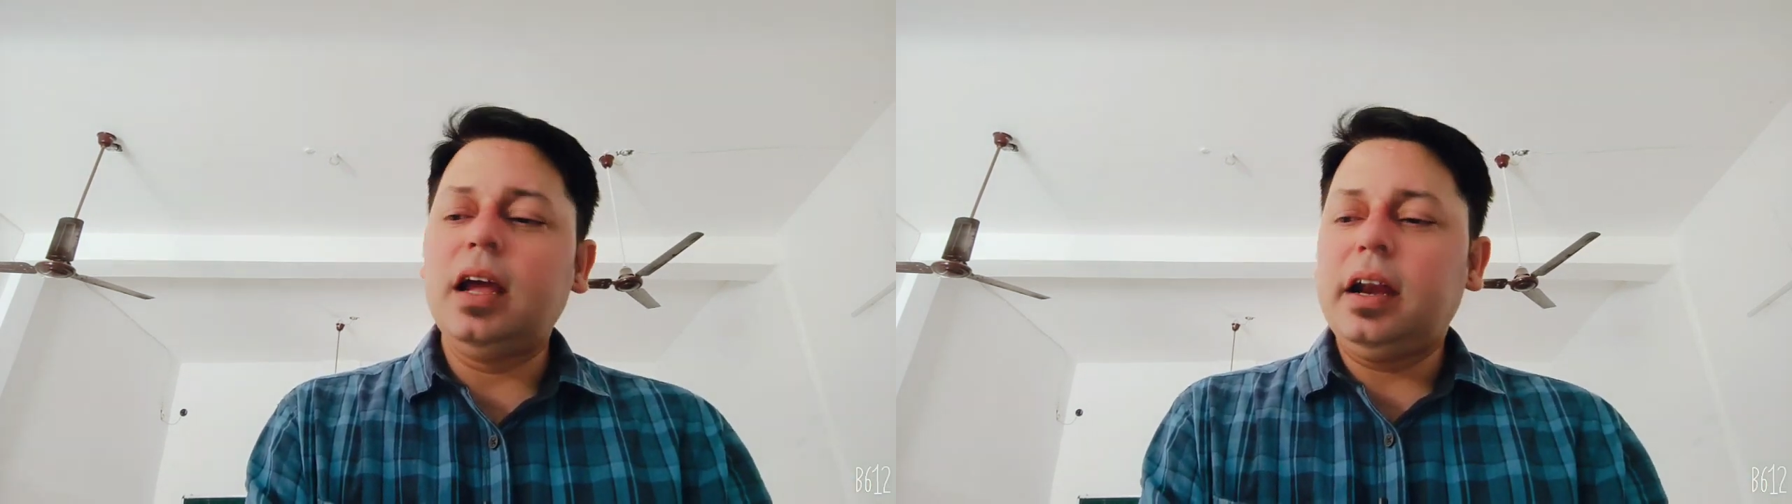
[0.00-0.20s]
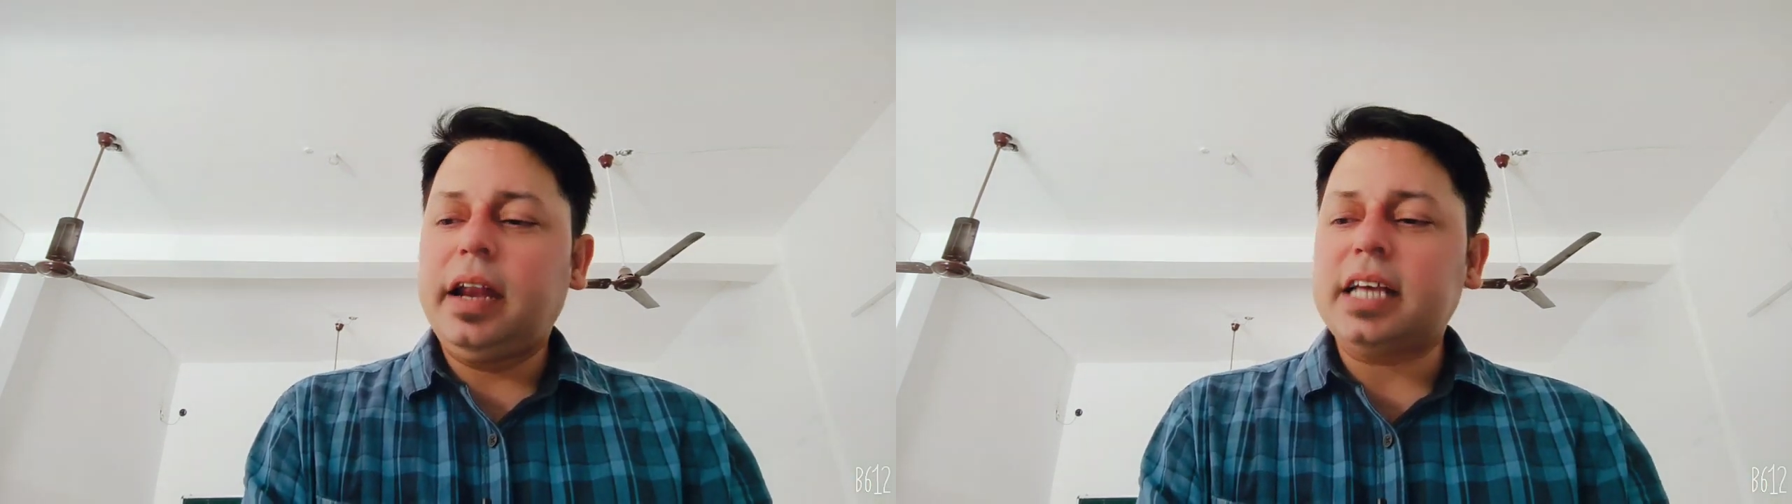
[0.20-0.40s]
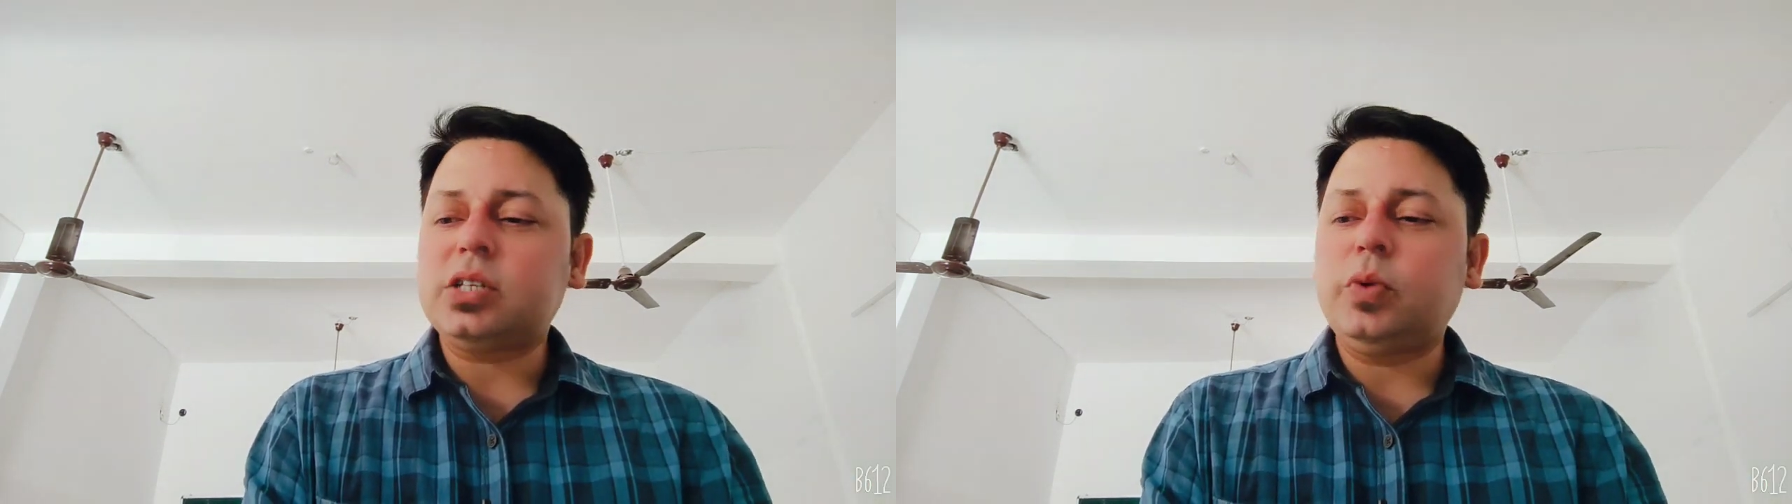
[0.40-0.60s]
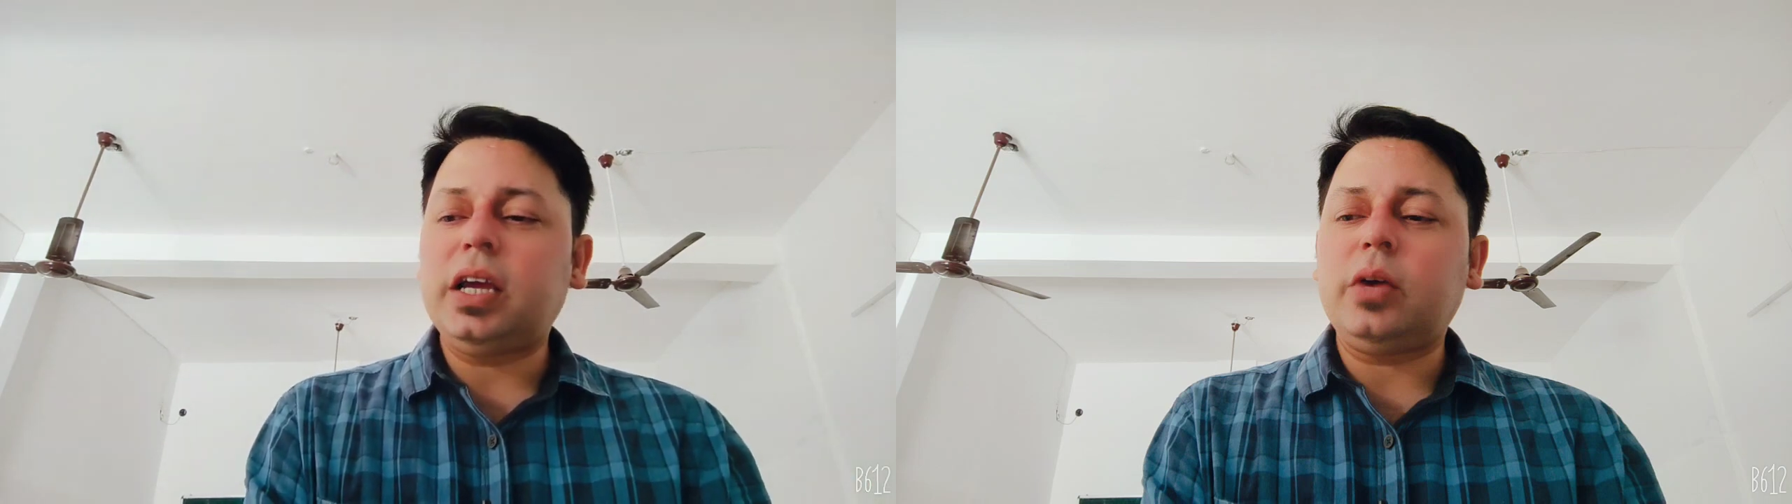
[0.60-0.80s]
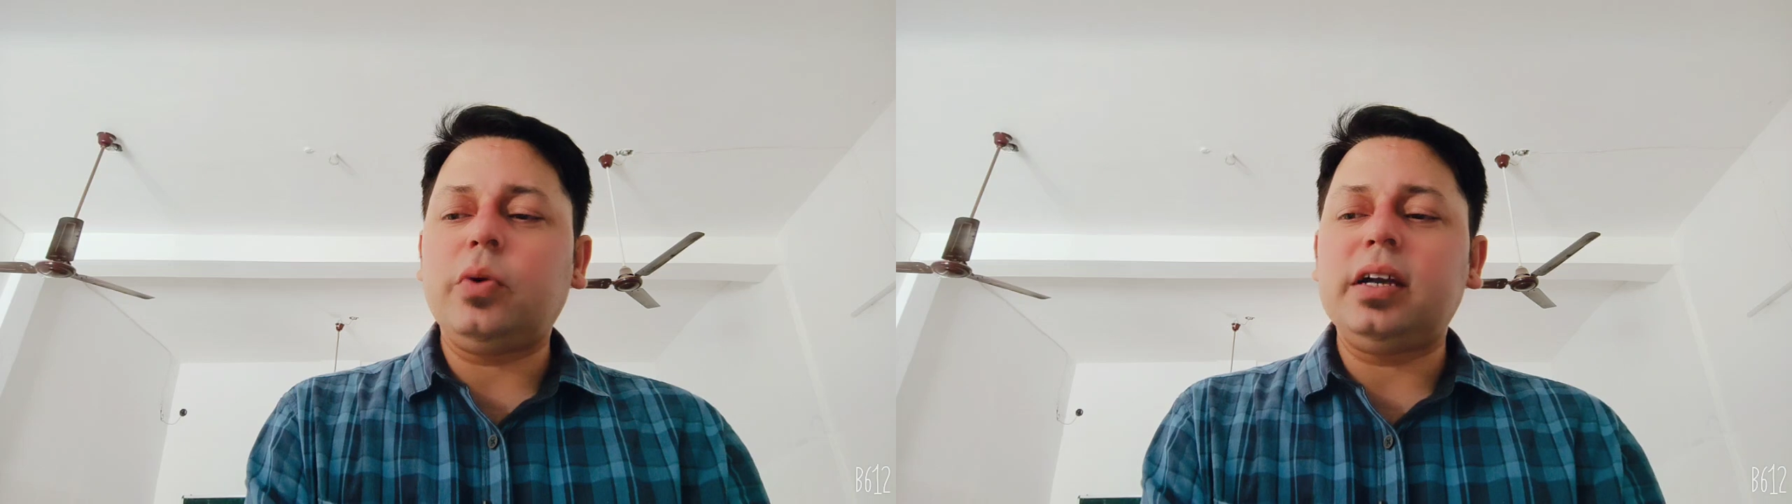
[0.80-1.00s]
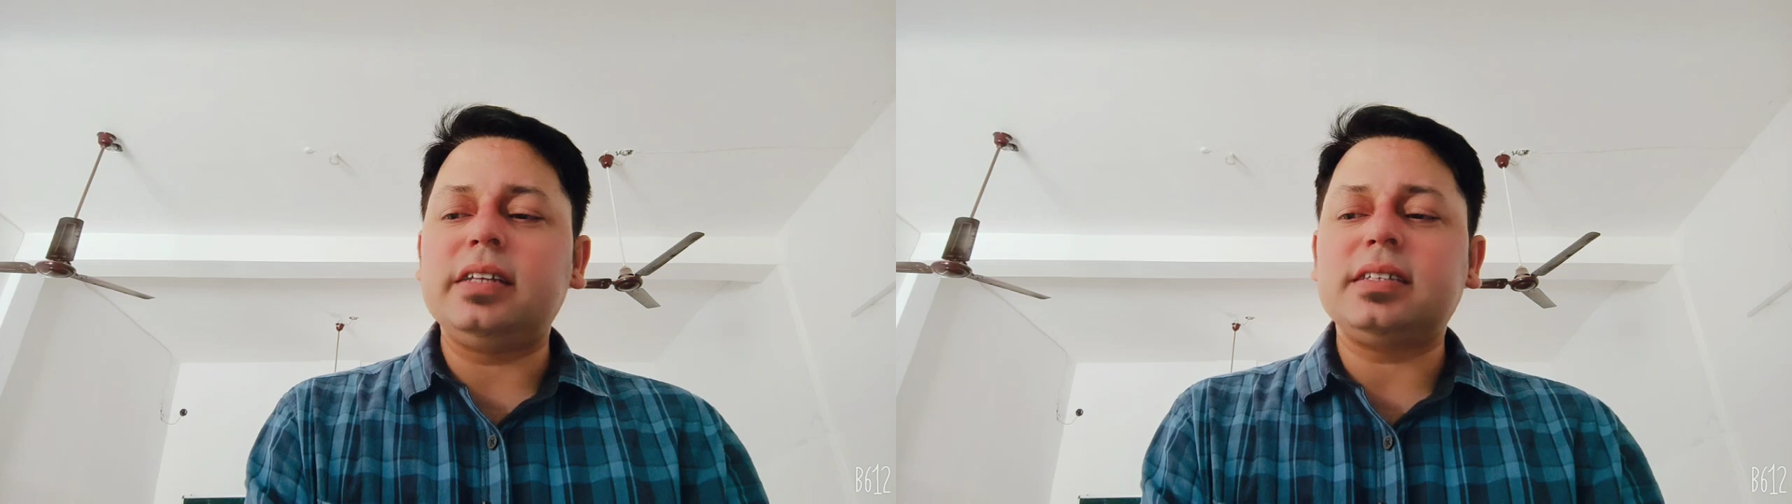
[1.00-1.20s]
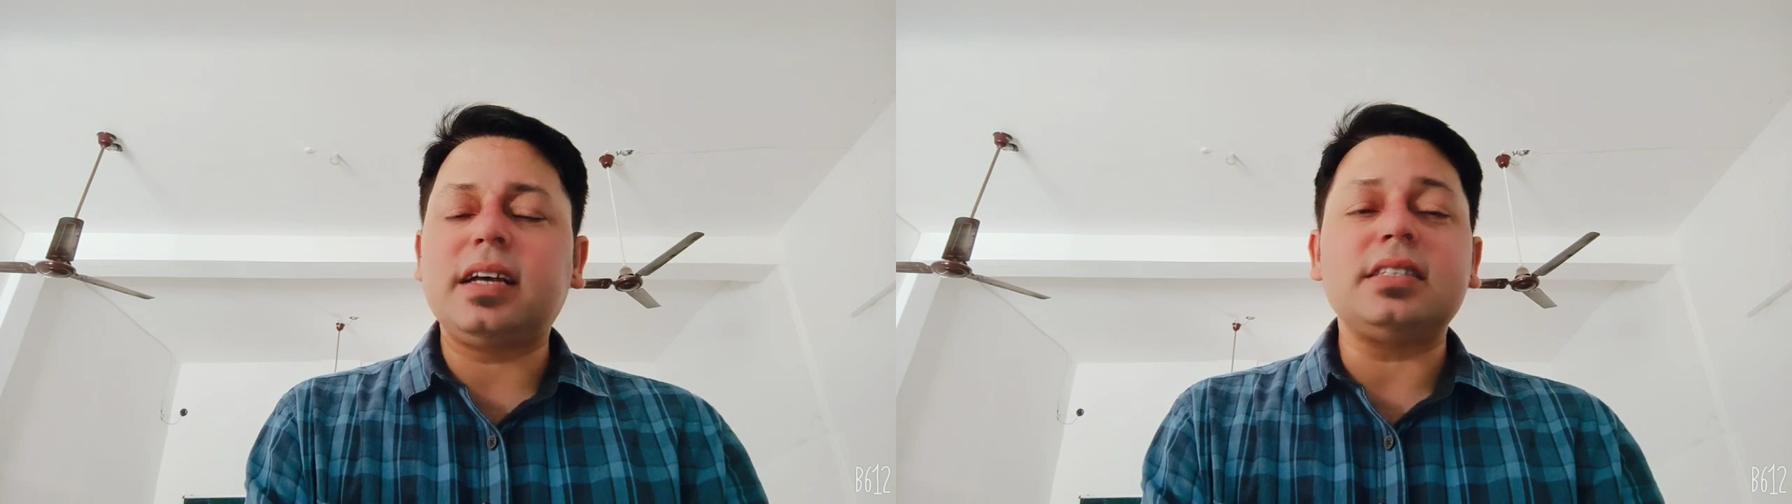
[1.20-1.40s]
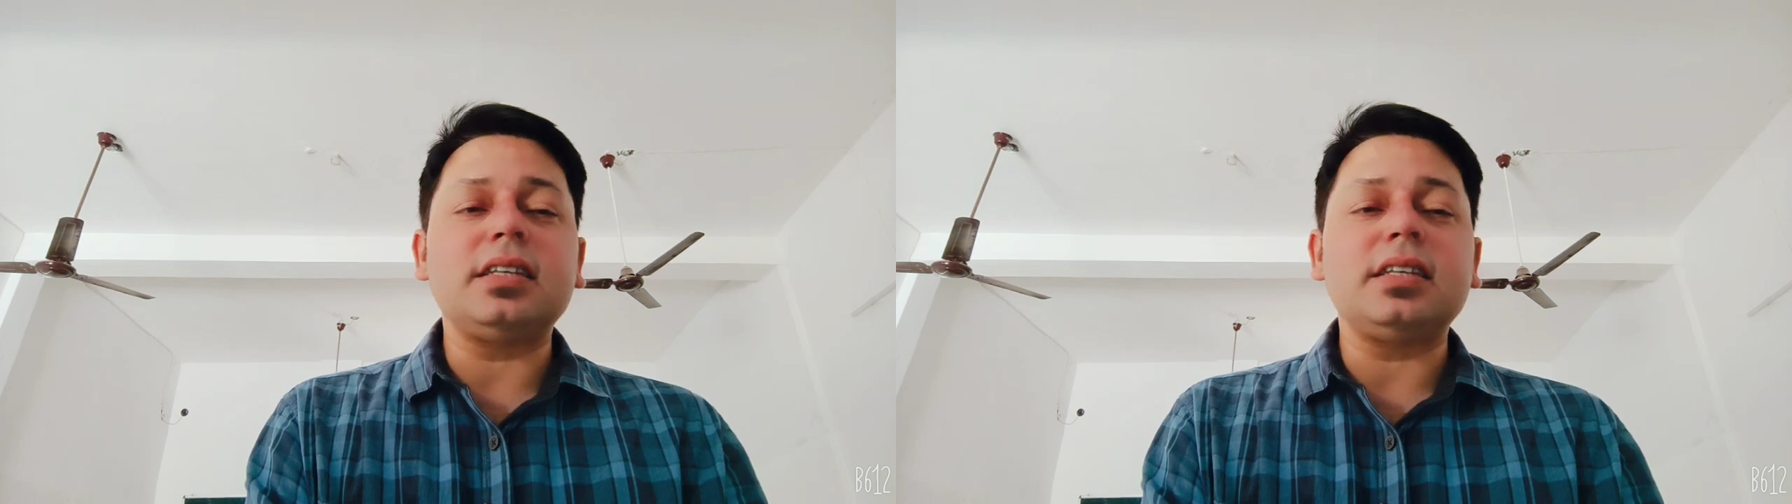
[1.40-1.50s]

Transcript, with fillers: Next week we'll discuss